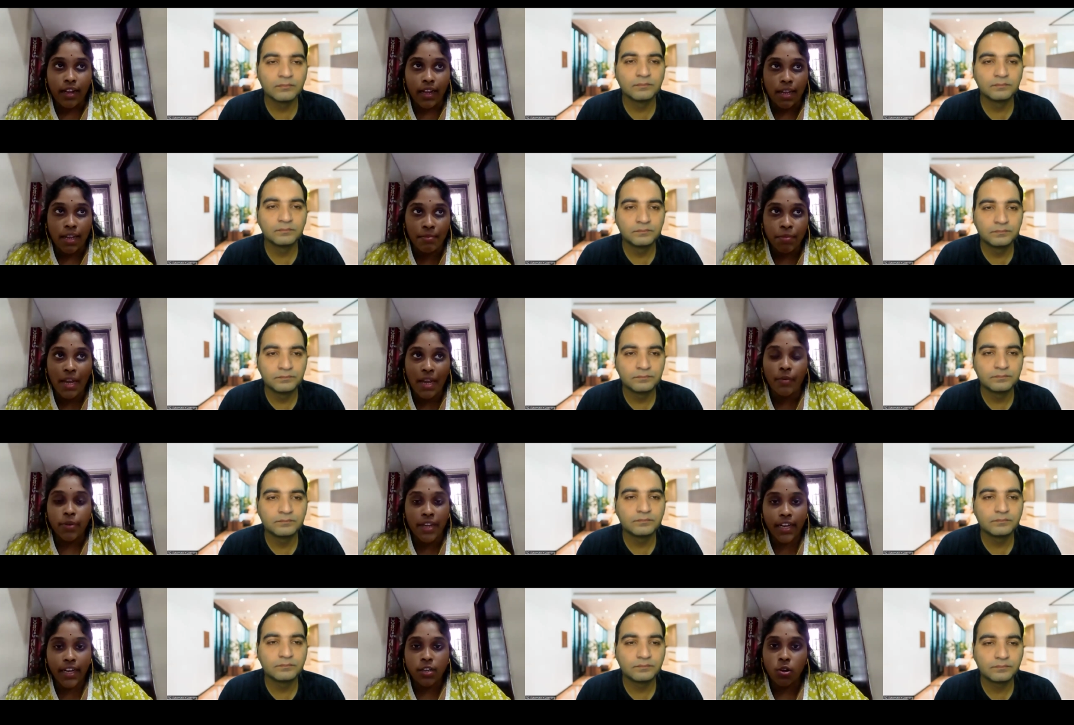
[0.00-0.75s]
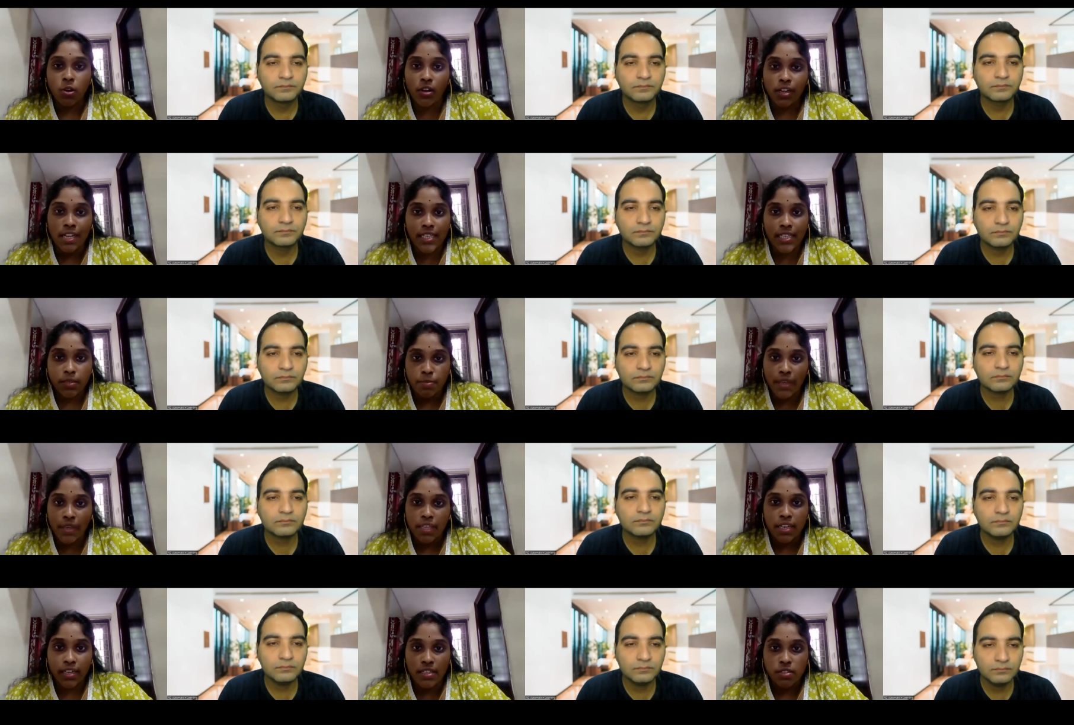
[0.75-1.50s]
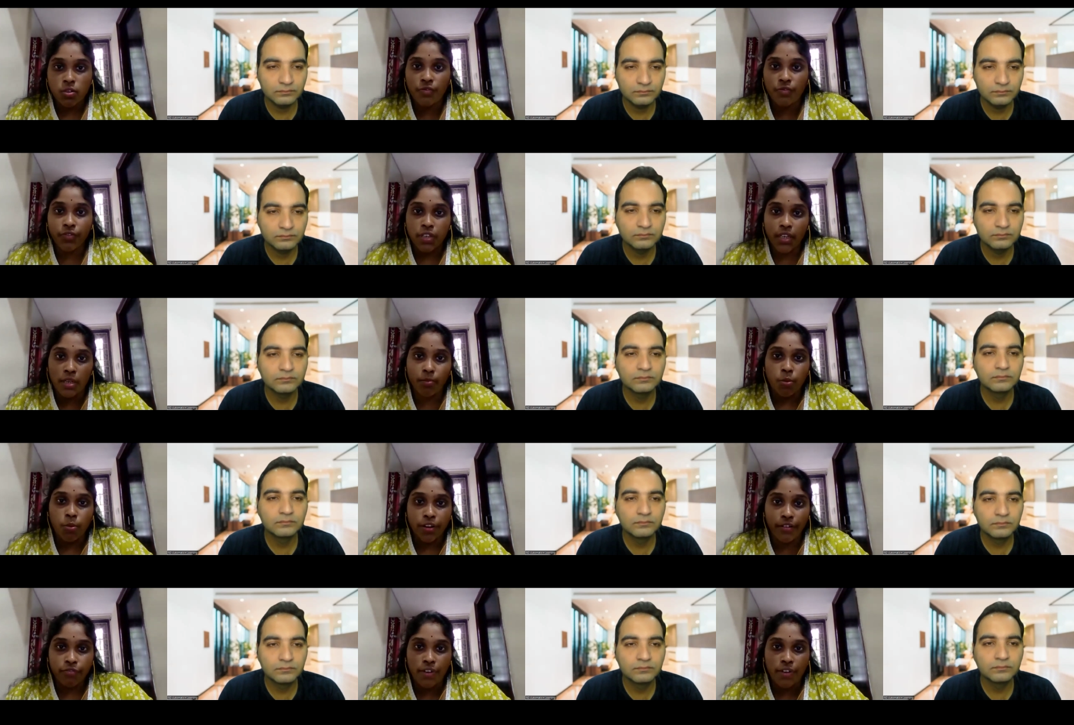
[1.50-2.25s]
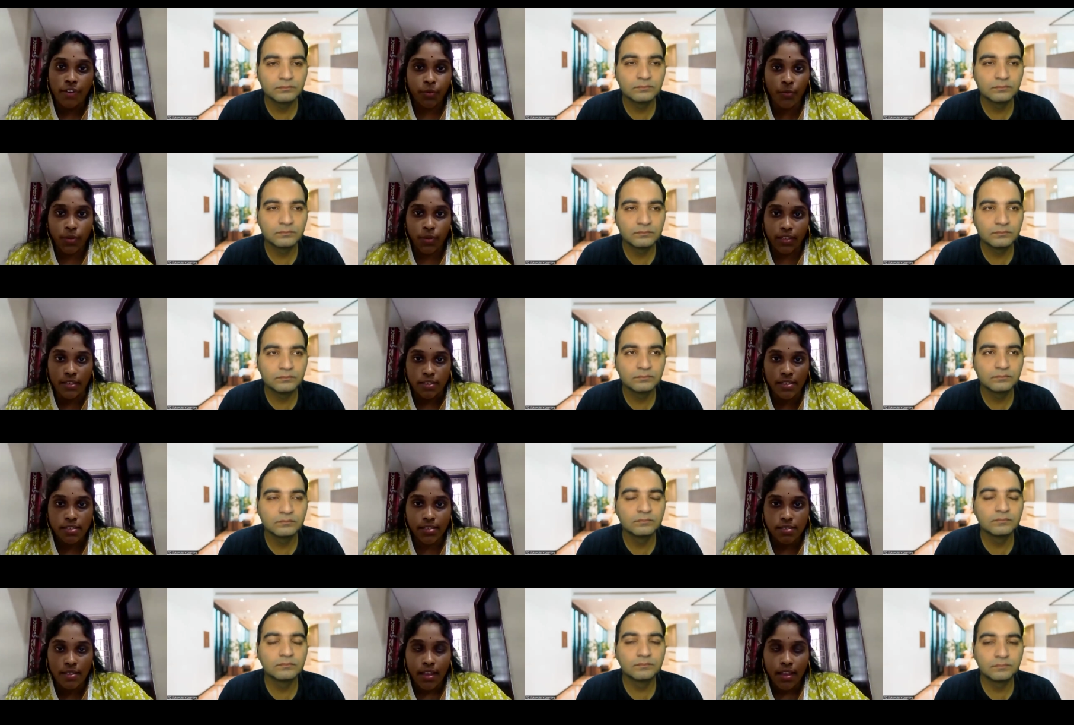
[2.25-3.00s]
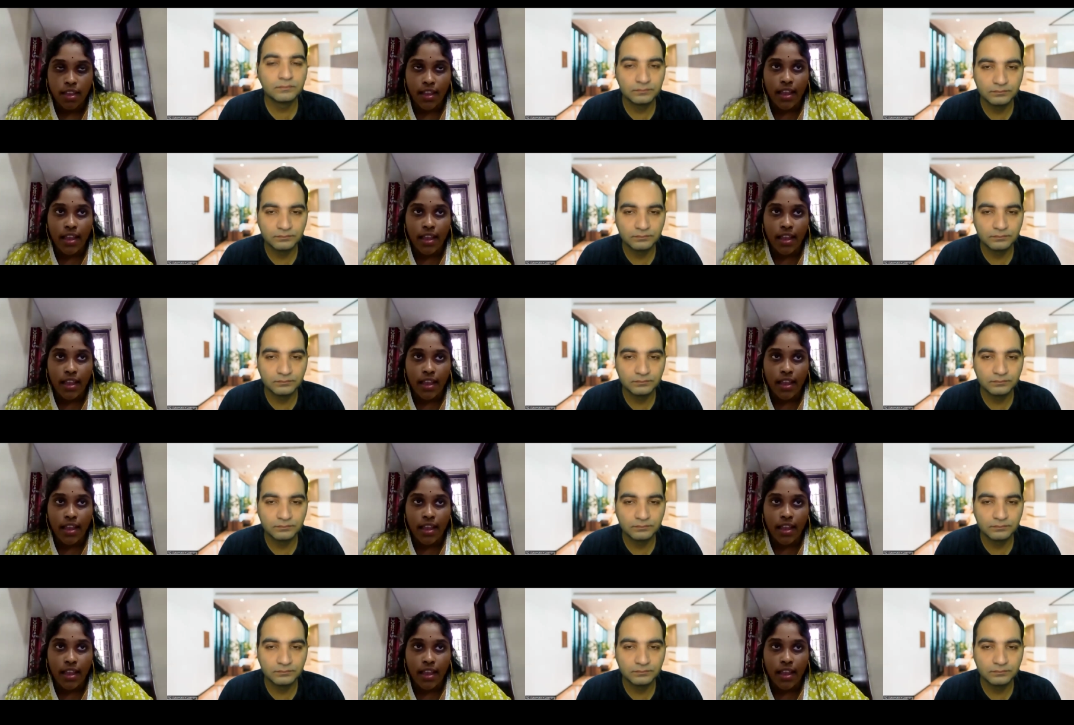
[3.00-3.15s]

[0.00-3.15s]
Speaker 1: I'm having a total experience of 3.5 years